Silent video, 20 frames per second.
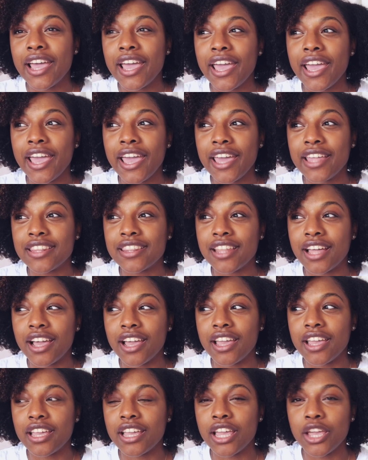And
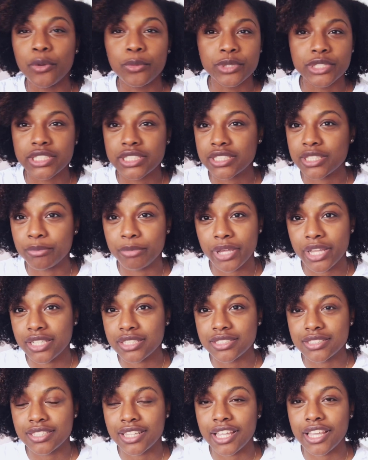like, it was just a
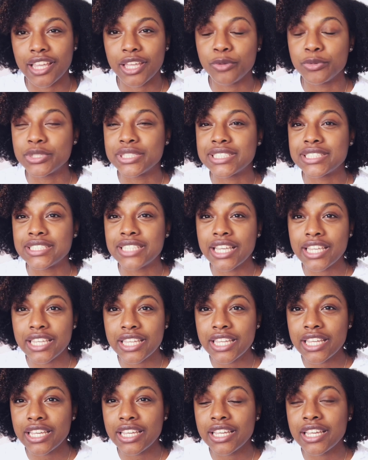mess. Like, it was
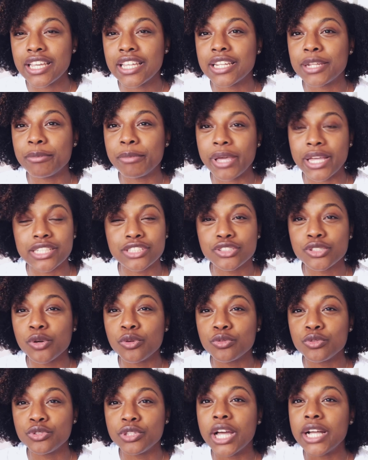sticky and a mess.
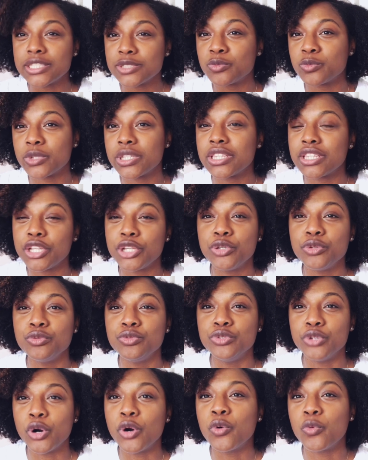So that's one thing you
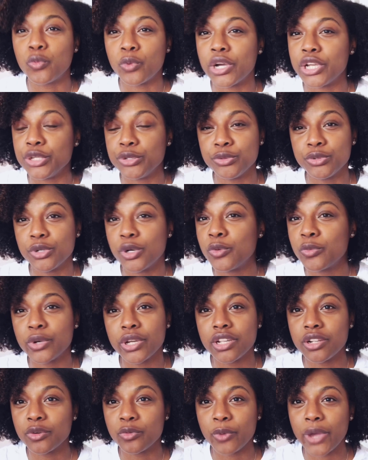don't want. You don't
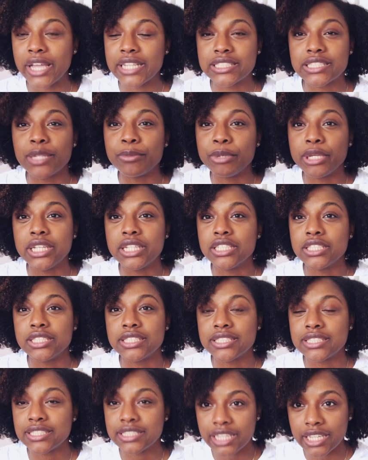want your wax to be
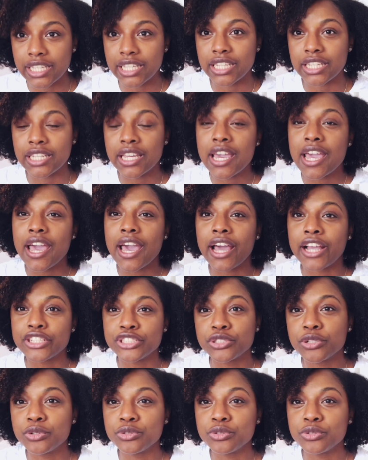sticky. I showed